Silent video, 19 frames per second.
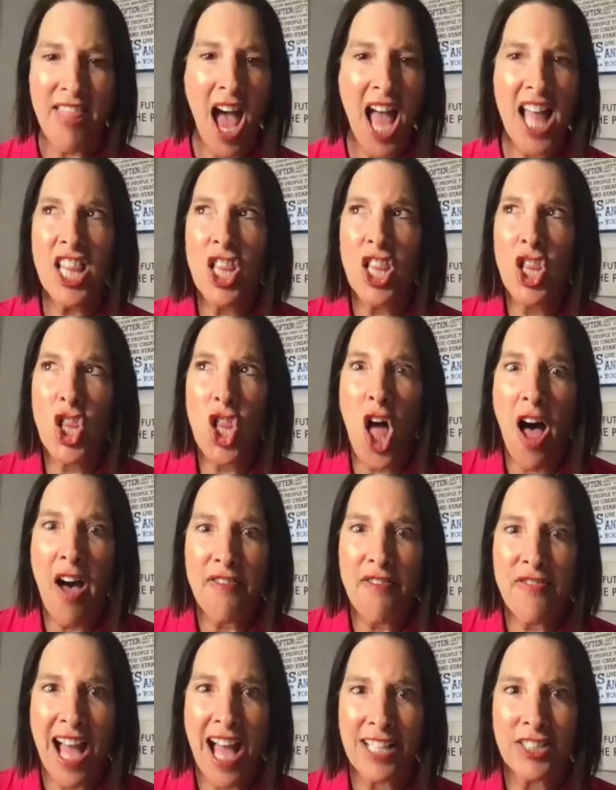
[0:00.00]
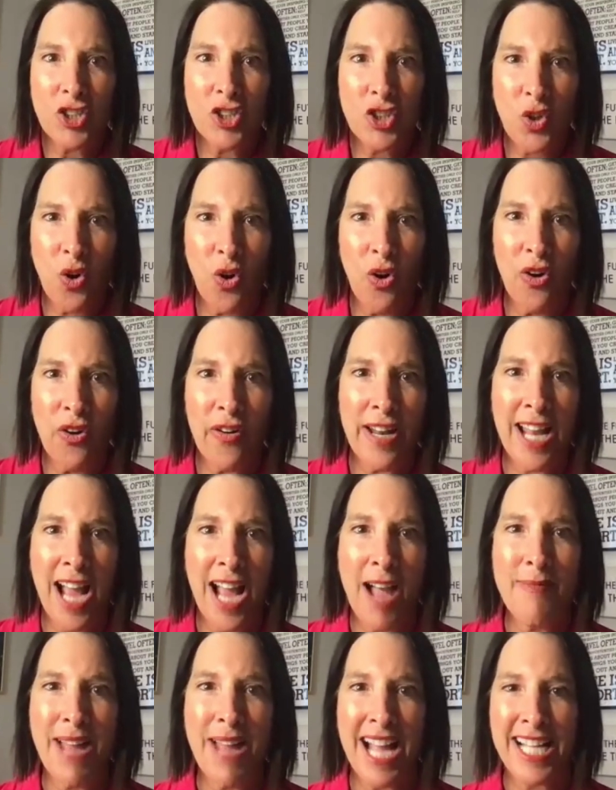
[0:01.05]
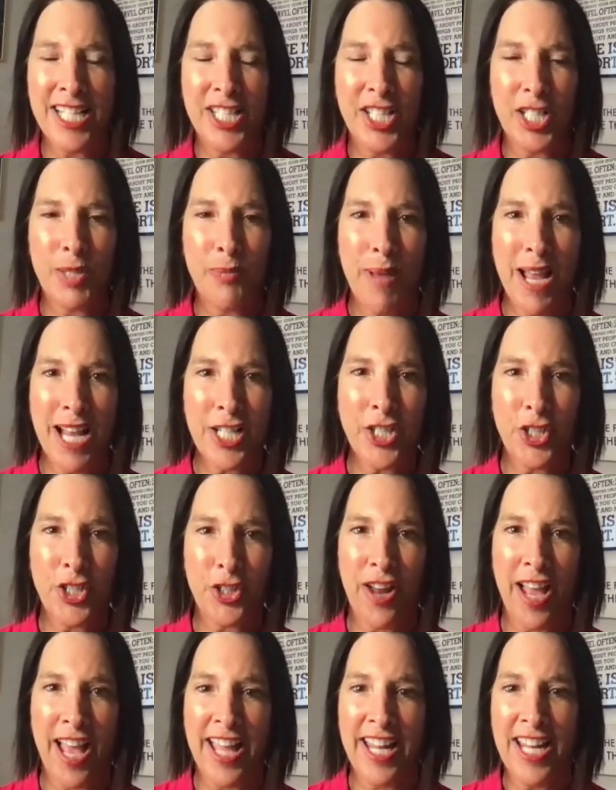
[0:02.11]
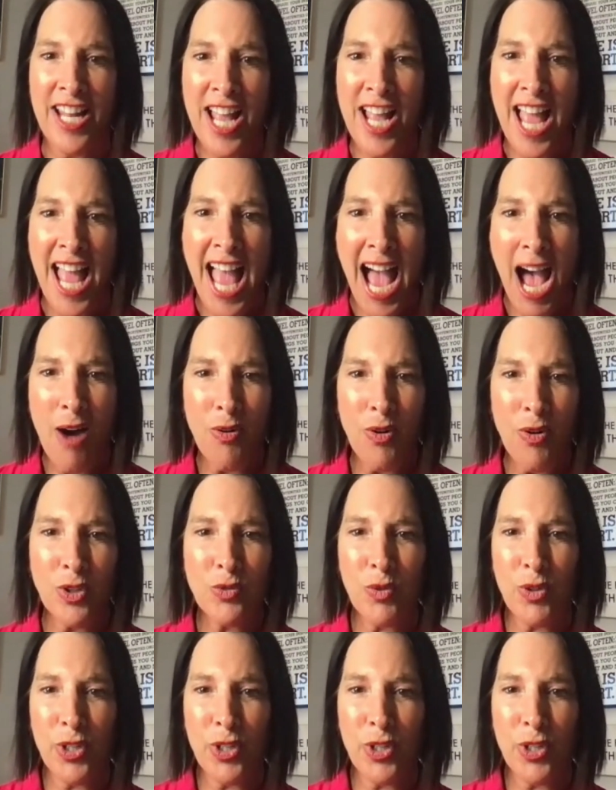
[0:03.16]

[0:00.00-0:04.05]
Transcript: I love that story. I mean, I could just picture it. How old were you?